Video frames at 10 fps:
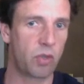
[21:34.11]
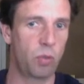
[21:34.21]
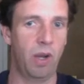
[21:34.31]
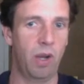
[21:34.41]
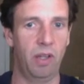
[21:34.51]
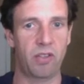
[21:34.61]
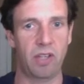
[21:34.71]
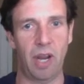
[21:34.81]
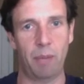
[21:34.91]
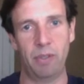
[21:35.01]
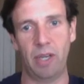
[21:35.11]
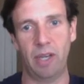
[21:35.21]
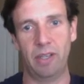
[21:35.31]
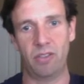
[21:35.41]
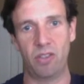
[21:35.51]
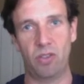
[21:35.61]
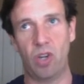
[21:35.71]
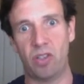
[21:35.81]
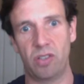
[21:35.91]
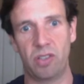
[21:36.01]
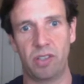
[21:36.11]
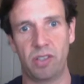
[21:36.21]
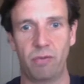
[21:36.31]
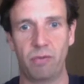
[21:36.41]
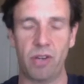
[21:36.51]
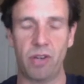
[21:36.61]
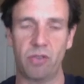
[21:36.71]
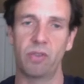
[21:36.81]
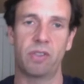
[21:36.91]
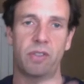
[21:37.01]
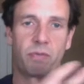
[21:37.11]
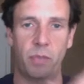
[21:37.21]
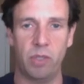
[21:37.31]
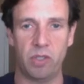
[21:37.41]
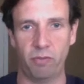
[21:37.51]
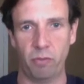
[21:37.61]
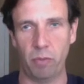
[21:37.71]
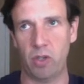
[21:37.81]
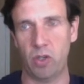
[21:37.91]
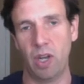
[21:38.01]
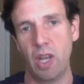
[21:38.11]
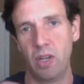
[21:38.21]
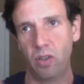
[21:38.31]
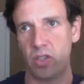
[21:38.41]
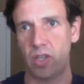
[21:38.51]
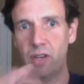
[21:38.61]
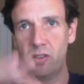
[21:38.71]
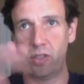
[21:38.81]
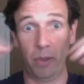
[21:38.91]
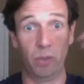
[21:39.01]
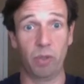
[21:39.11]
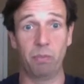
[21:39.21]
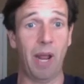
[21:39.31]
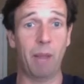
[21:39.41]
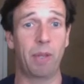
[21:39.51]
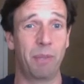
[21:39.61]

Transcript: as well as an app, and you get in suggestions of different restaurants and different pieces of information, you start to build a map.